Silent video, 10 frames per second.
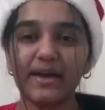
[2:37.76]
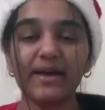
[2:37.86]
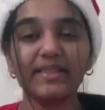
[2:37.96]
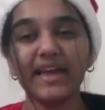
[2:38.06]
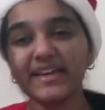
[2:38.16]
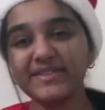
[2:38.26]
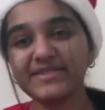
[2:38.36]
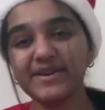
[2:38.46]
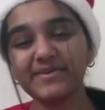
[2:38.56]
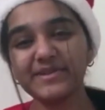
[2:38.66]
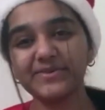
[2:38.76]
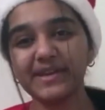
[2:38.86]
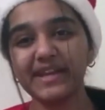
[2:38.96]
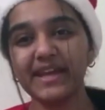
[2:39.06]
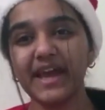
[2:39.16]
Thank you so much,
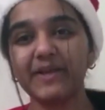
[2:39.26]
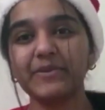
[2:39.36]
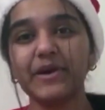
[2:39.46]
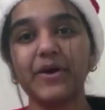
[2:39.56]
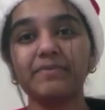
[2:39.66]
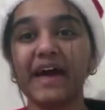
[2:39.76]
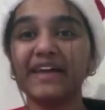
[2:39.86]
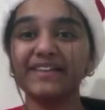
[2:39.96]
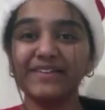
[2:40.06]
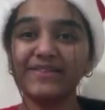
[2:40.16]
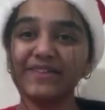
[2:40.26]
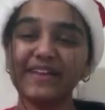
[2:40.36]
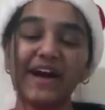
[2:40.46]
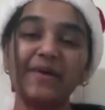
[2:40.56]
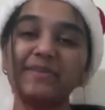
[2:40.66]
Whitney, and we hope that you can
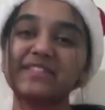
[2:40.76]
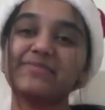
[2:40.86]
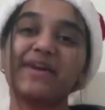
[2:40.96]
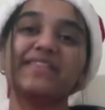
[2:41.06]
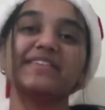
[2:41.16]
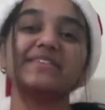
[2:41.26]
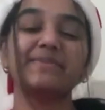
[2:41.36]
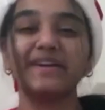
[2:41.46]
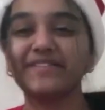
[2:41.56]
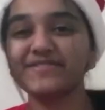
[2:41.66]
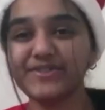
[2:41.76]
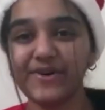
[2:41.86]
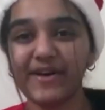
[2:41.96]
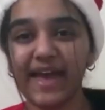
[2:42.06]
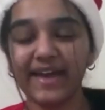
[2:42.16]
help us spread the spirit of joy
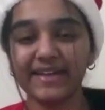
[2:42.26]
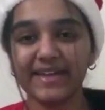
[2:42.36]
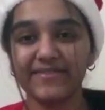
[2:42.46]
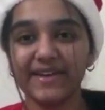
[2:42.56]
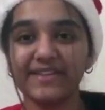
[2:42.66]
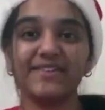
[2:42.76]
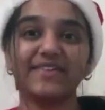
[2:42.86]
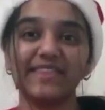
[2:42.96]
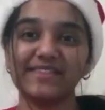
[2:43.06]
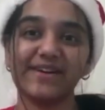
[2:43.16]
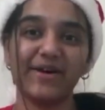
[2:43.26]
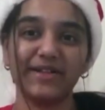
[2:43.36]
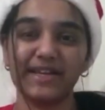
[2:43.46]
and giving during this holiday